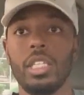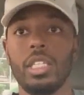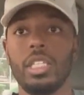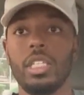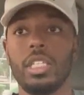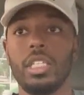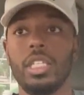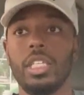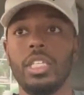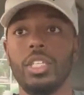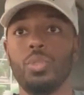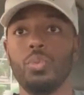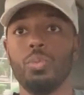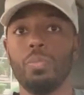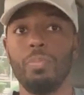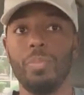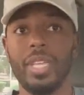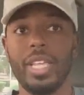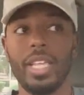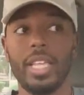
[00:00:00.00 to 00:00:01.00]
to these
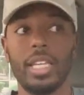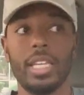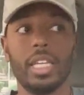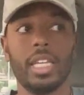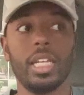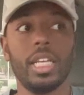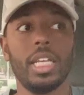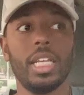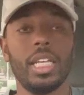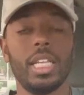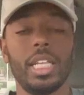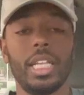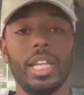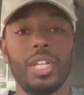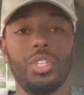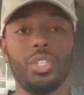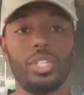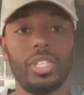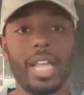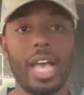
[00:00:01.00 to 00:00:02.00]
men,
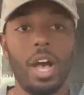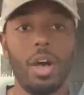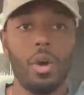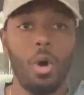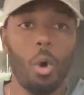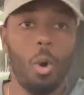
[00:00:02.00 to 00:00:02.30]
it's now